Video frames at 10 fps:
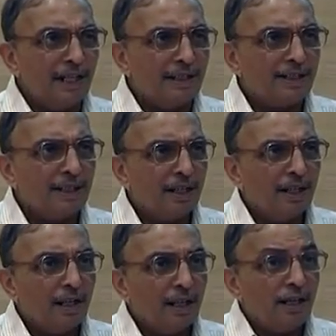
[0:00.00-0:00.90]
else,
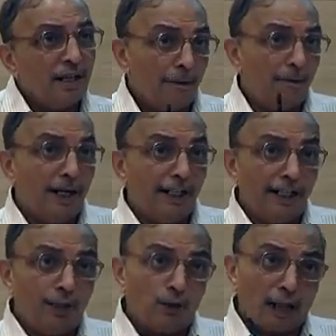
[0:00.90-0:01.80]

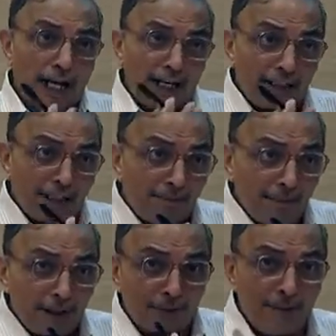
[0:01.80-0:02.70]
ability to collect
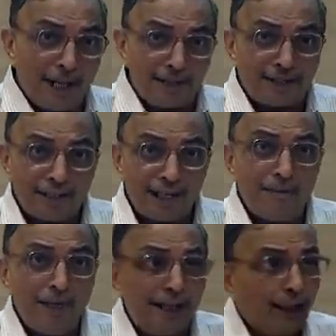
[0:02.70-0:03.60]
numbers from us,
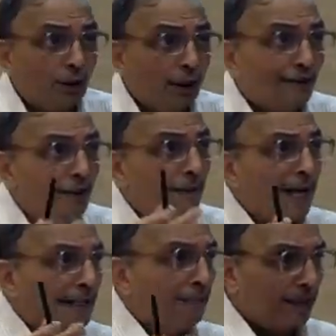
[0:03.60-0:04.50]
ability to give us
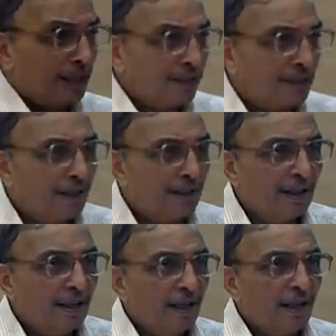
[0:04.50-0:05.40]
back numbers,
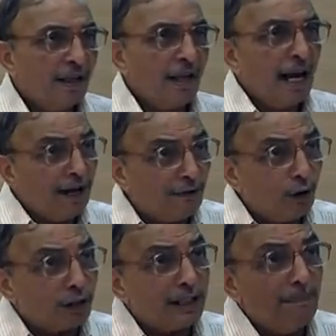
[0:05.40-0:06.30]
and of
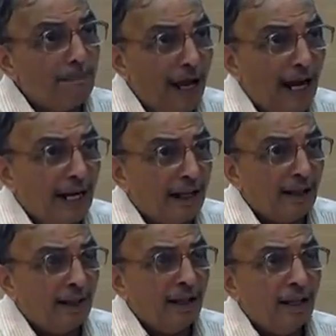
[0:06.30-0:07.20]
course implied
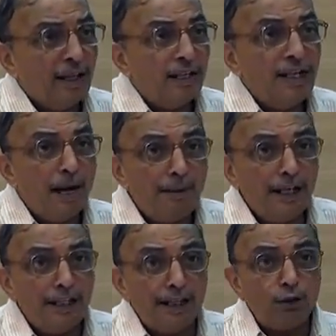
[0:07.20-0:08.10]
the
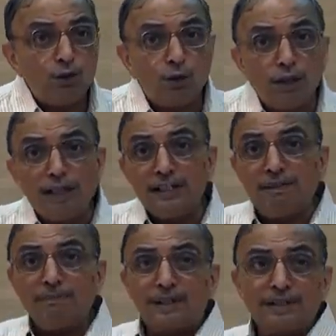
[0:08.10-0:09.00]
ability to store these
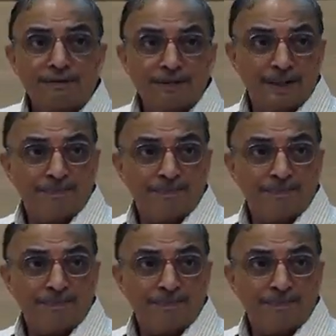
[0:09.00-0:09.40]
numbers somewhere.